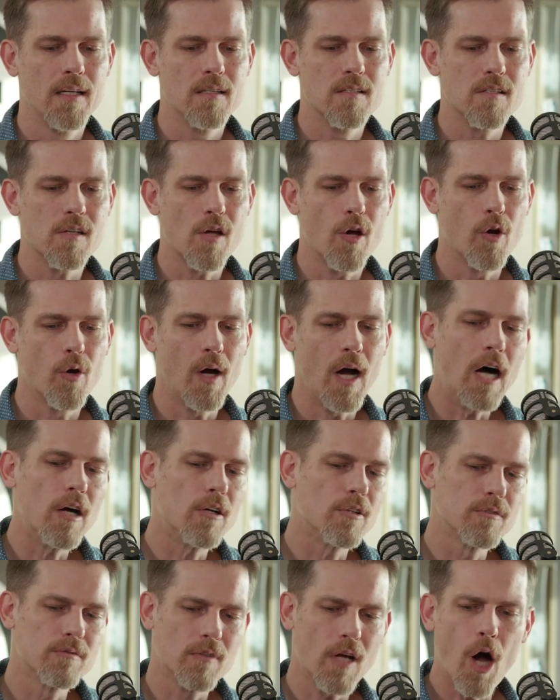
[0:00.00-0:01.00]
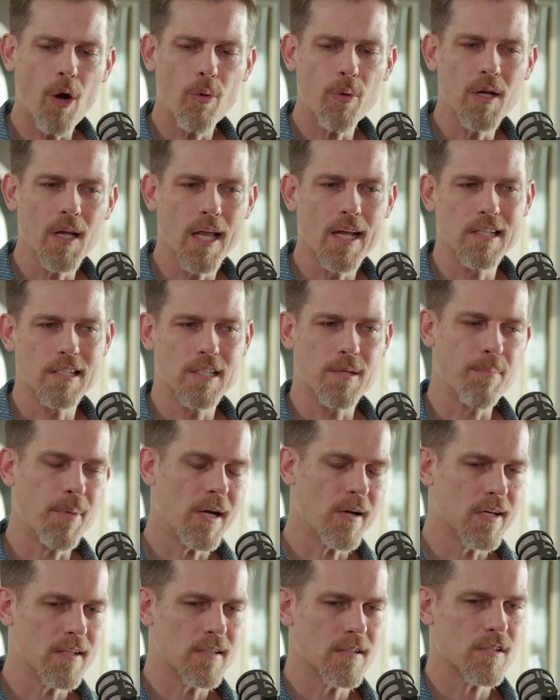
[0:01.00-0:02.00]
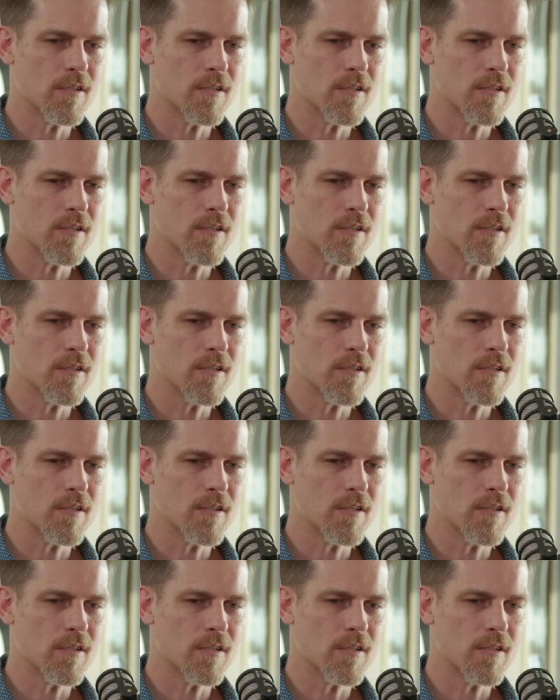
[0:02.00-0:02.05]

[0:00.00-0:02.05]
So I'll relate it to parents.